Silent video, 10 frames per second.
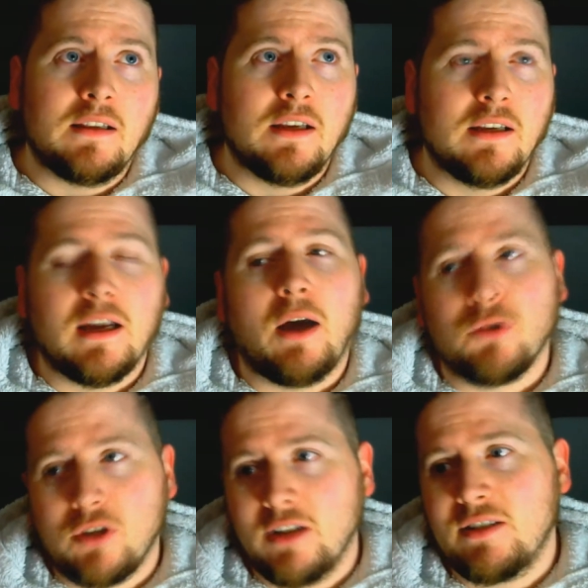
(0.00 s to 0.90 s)
I
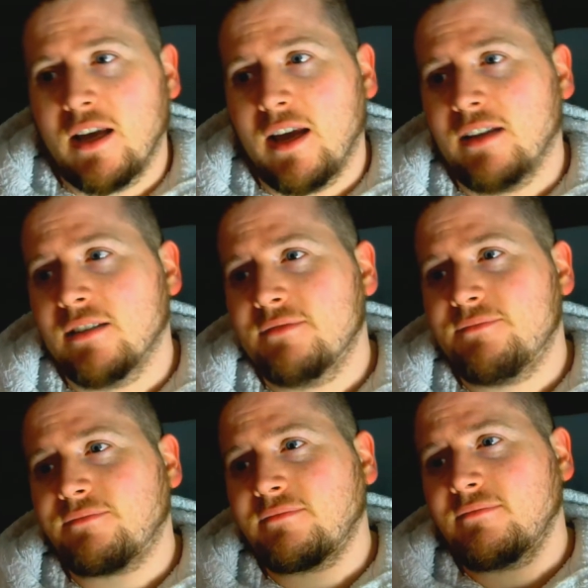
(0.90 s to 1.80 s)
was going to say
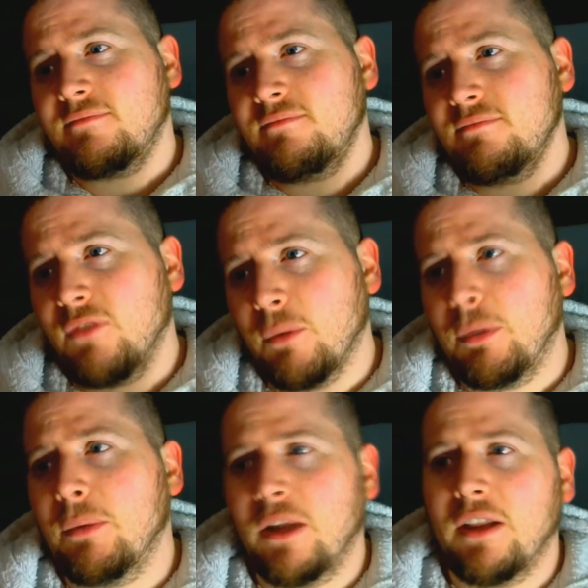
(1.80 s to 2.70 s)
the
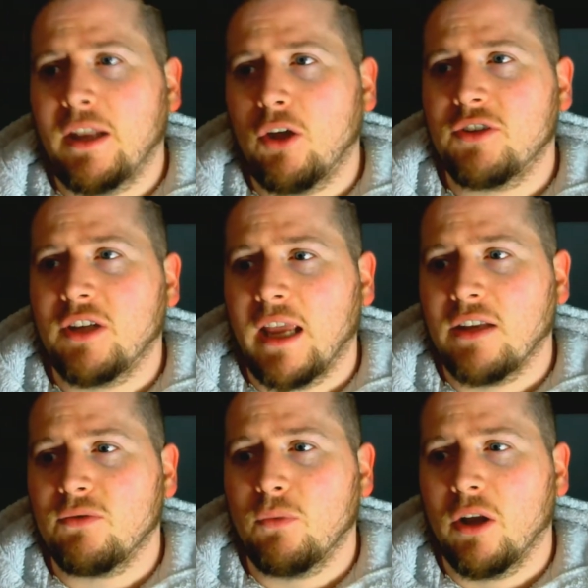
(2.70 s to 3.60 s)
people that they lost
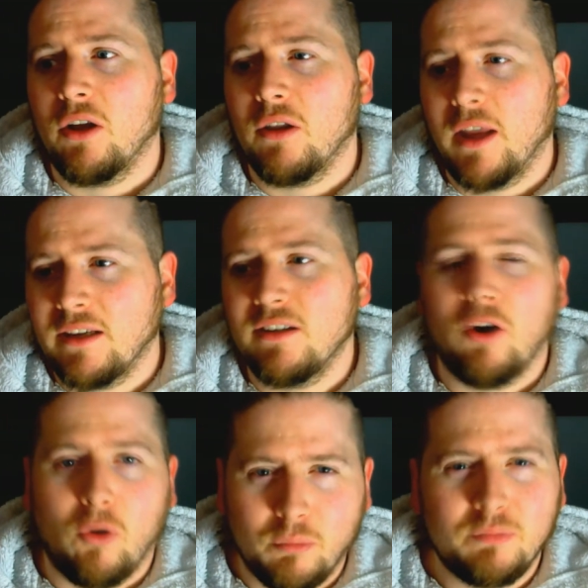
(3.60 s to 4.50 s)
against were, like, you
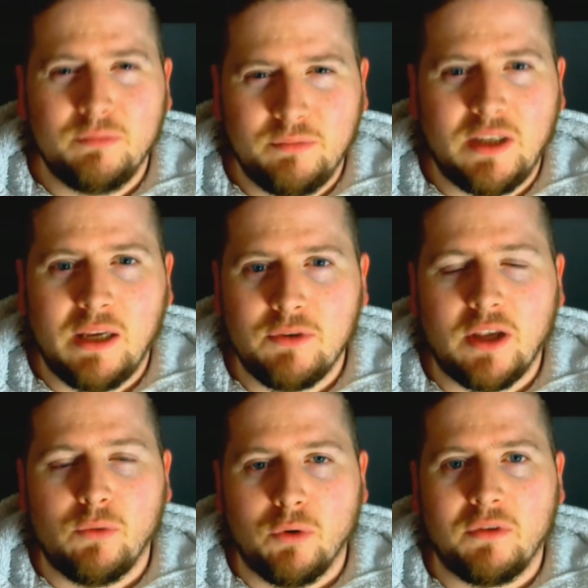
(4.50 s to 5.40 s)
know, teams
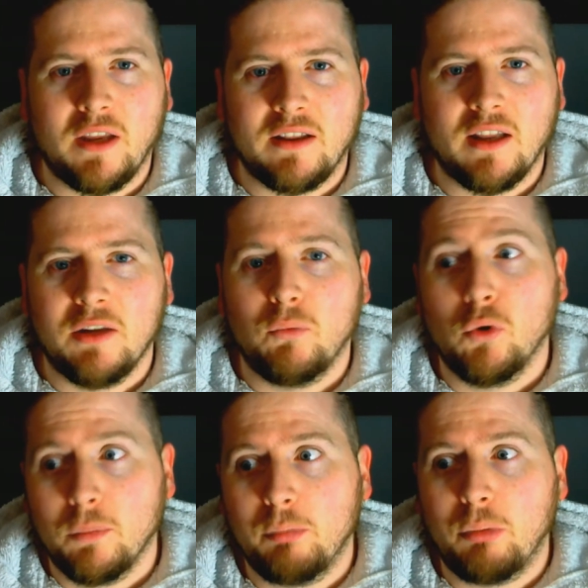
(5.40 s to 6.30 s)
that you would think that they
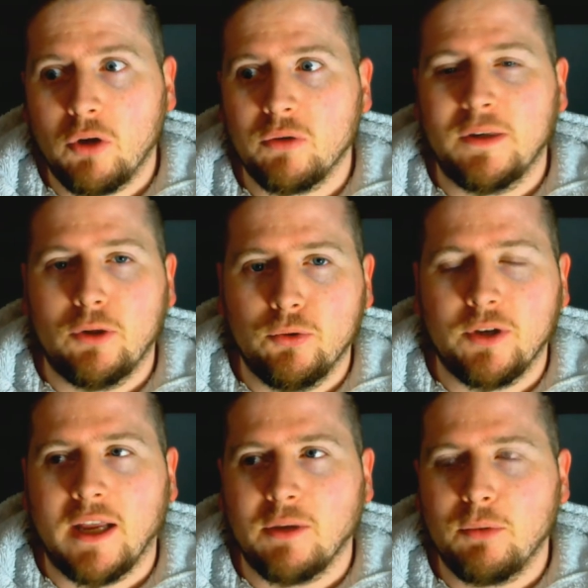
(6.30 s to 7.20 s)
would possibly
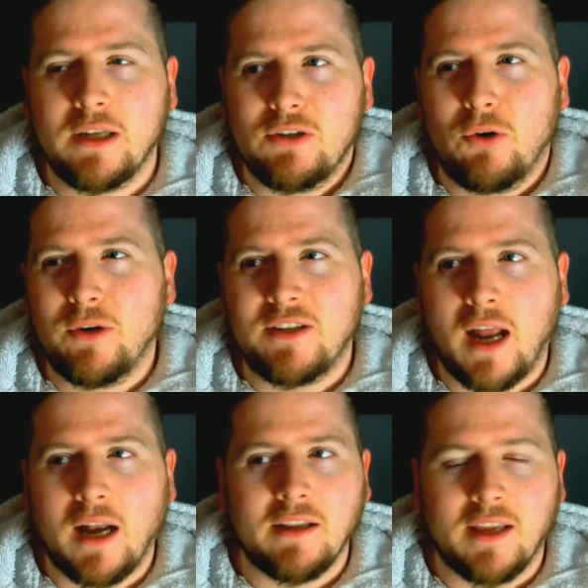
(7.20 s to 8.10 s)
lose against, but that's not
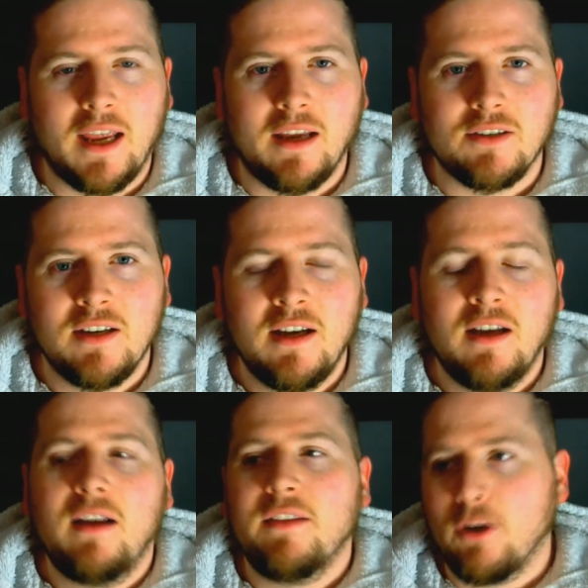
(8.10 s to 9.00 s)
entirely the case.
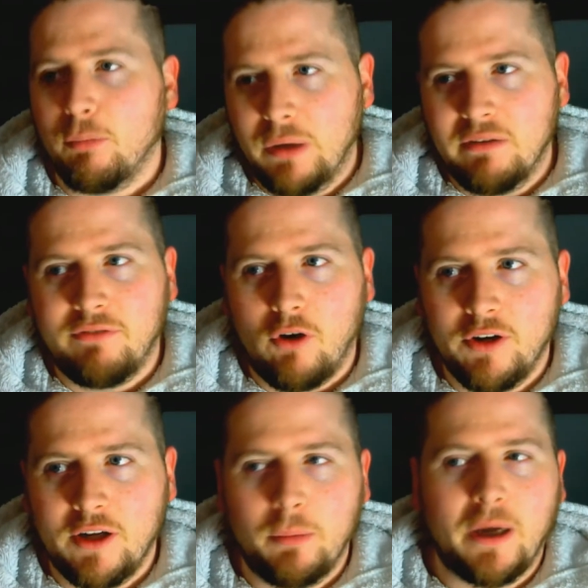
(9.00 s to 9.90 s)
They got beat
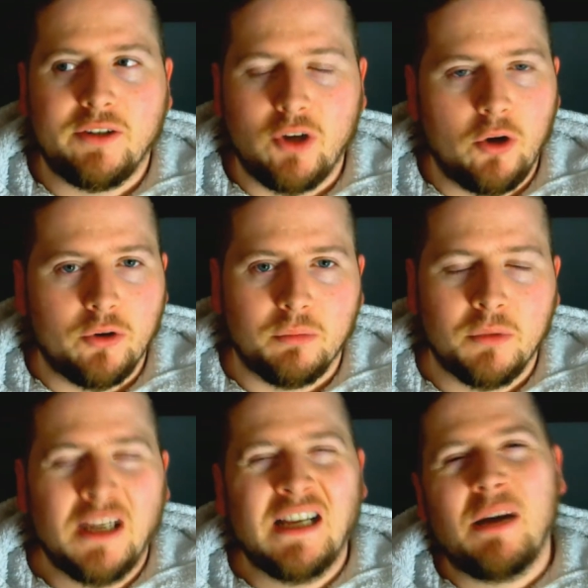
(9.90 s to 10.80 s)
4-0 by
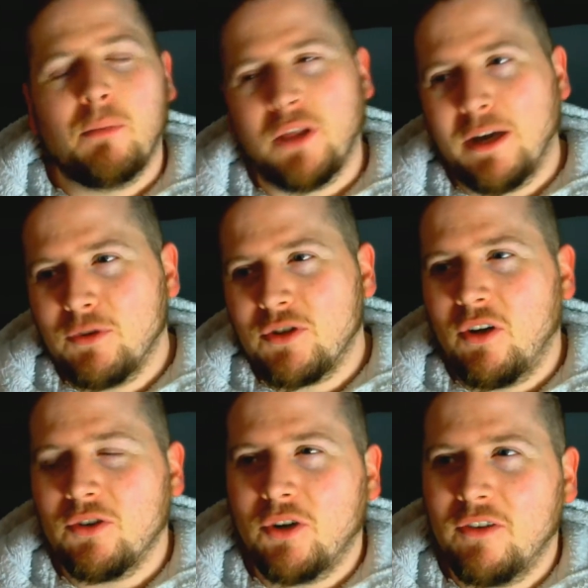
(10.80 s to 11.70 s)
Tottenham. But then it was
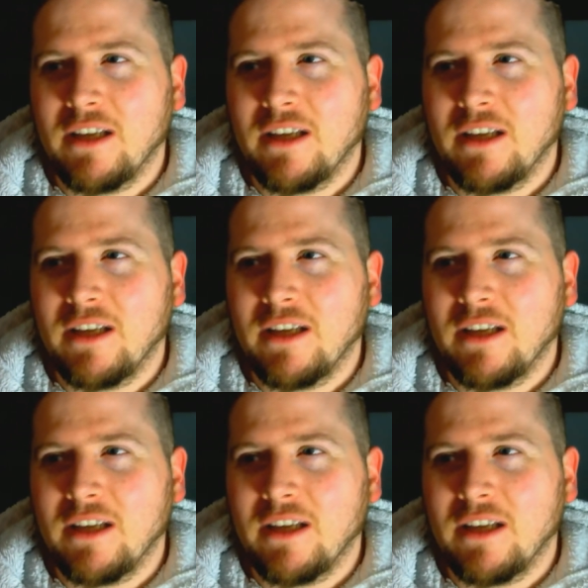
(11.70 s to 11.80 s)
sort